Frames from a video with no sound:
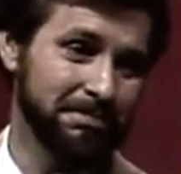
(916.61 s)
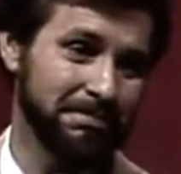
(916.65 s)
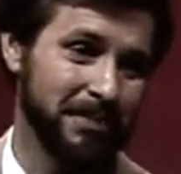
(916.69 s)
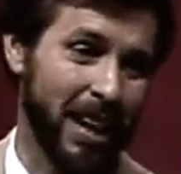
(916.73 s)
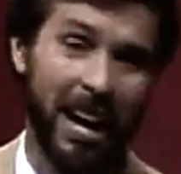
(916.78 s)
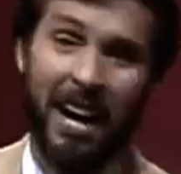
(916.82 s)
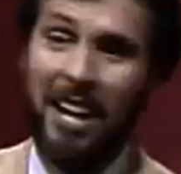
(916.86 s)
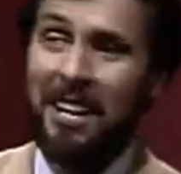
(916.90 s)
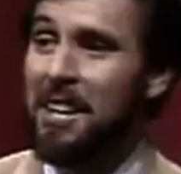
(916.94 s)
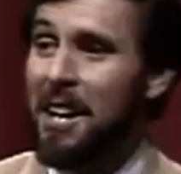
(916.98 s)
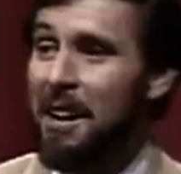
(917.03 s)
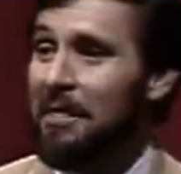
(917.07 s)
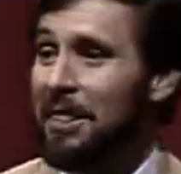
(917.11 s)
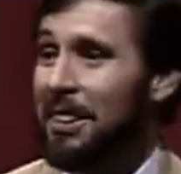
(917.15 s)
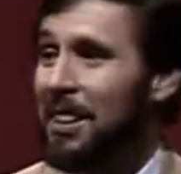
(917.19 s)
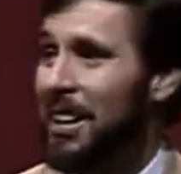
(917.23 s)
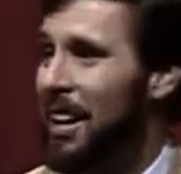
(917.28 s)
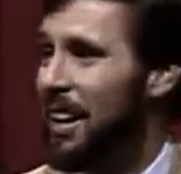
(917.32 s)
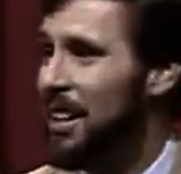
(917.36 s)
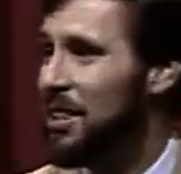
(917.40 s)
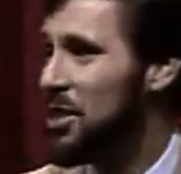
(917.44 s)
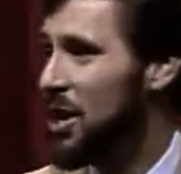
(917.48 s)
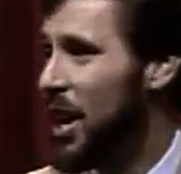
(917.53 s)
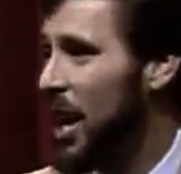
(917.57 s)
I never
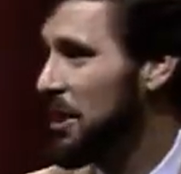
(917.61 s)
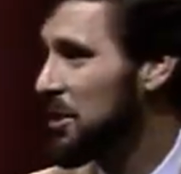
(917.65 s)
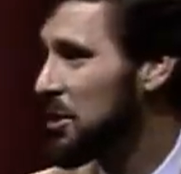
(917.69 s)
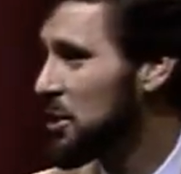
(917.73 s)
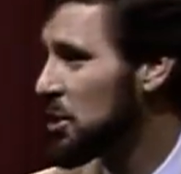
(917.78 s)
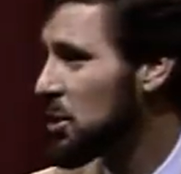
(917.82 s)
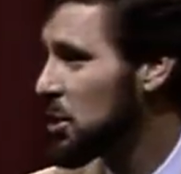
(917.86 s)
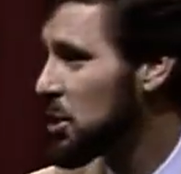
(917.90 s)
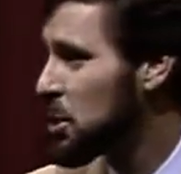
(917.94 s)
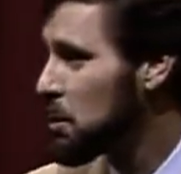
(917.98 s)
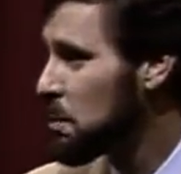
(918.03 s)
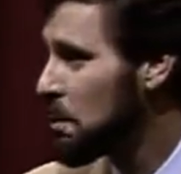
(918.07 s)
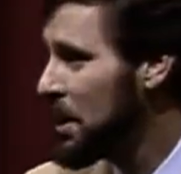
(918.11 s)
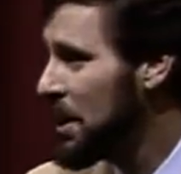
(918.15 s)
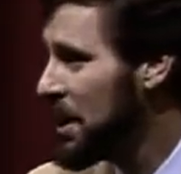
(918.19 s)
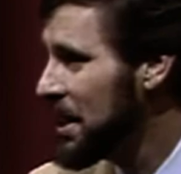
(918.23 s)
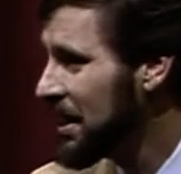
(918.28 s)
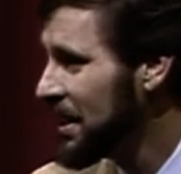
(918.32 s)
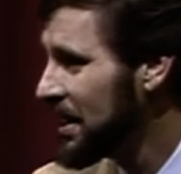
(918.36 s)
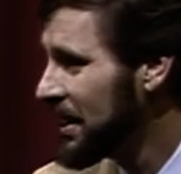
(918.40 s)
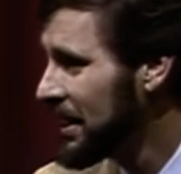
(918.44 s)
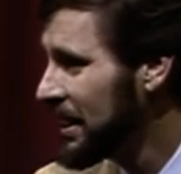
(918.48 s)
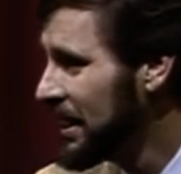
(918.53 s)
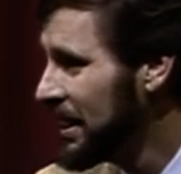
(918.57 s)
got a chance to
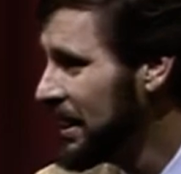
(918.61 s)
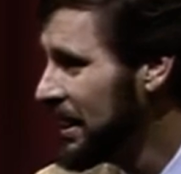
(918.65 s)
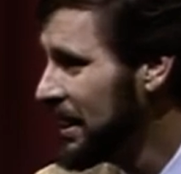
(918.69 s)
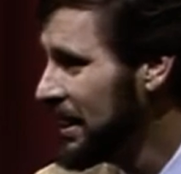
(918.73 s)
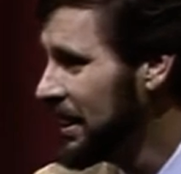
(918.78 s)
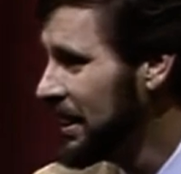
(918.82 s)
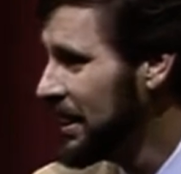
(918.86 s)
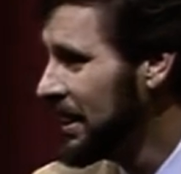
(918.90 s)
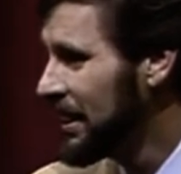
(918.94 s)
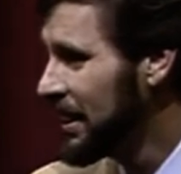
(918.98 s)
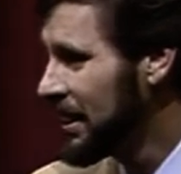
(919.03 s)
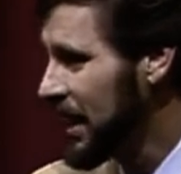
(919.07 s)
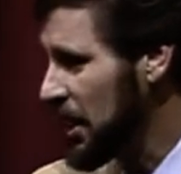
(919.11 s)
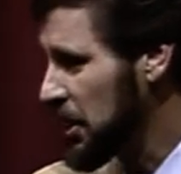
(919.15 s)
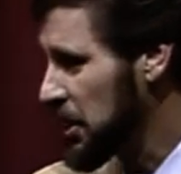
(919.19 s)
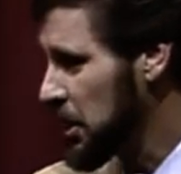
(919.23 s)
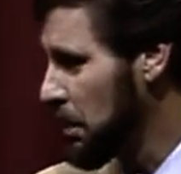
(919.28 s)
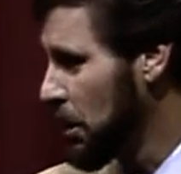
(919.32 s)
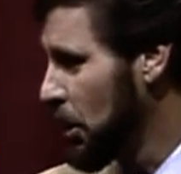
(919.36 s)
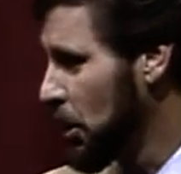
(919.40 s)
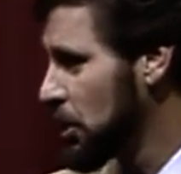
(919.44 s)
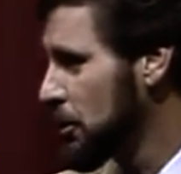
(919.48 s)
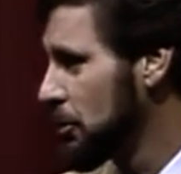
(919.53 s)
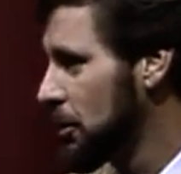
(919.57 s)
speak. And I
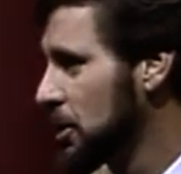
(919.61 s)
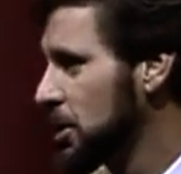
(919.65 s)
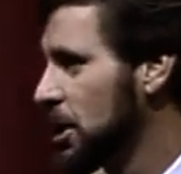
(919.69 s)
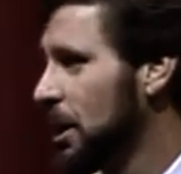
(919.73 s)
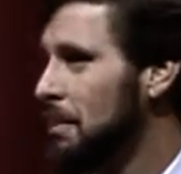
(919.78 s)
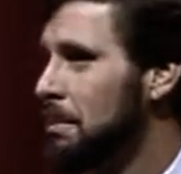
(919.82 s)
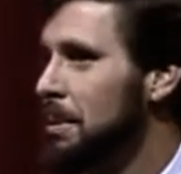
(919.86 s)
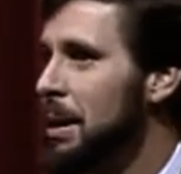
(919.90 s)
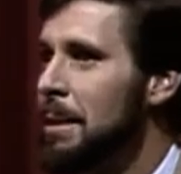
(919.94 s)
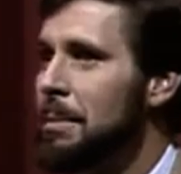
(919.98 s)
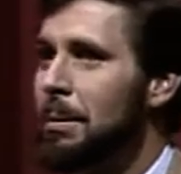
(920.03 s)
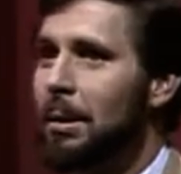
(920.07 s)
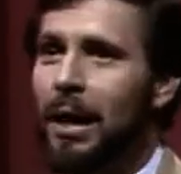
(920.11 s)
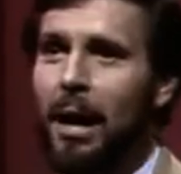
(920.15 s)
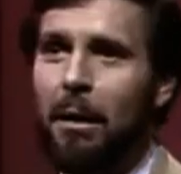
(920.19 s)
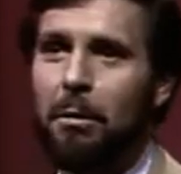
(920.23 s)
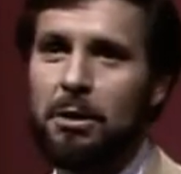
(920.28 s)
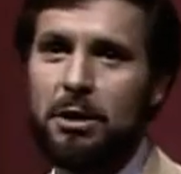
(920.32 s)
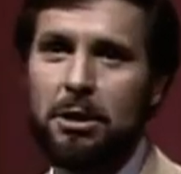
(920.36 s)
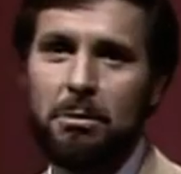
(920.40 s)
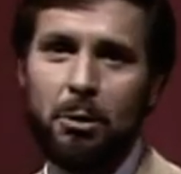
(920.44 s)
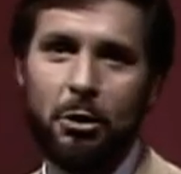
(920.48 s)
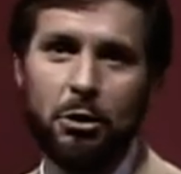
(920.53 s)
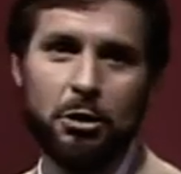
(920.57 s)
suppose for some people that
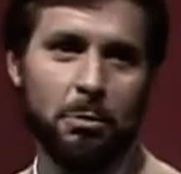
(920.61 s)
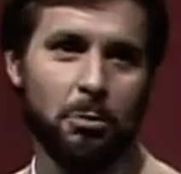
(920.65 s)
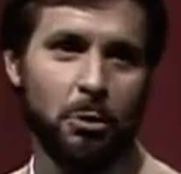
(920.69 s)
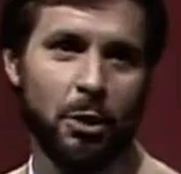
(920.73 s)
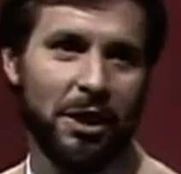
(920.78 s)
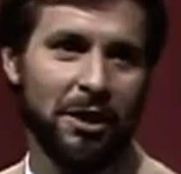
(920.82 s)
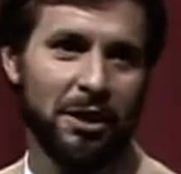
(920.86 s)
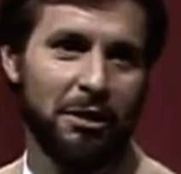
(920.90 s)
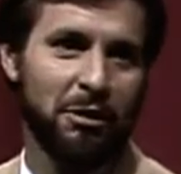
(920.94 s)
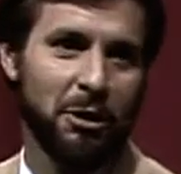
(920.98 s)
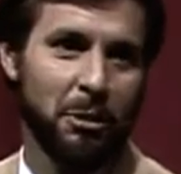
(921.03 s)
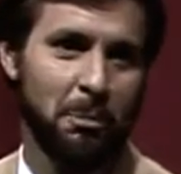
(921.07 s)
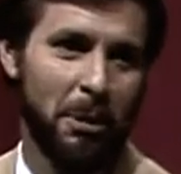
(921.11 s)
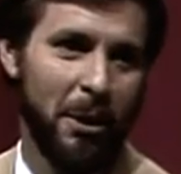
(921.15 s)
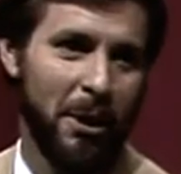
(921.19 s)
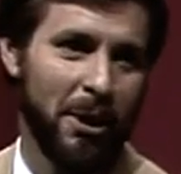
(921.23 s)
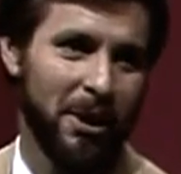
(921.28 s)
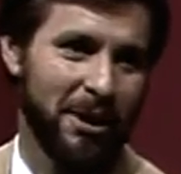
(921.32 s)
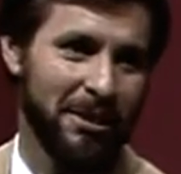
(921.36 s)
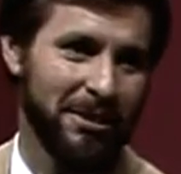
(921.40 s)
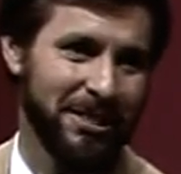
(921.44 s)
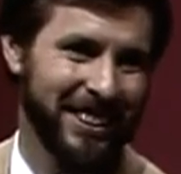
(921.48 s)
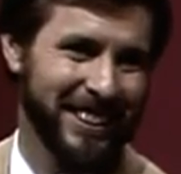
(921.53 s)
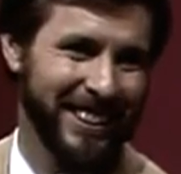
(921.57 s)
was the most wonderful
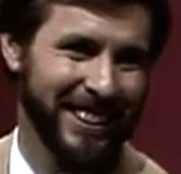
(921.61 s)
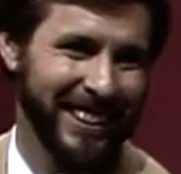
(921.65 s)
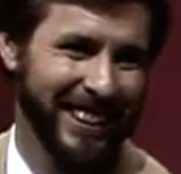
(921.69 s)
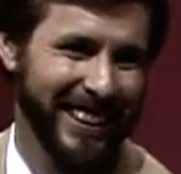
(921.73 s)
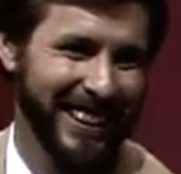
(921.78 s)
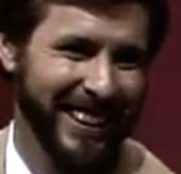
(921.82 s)
part of it.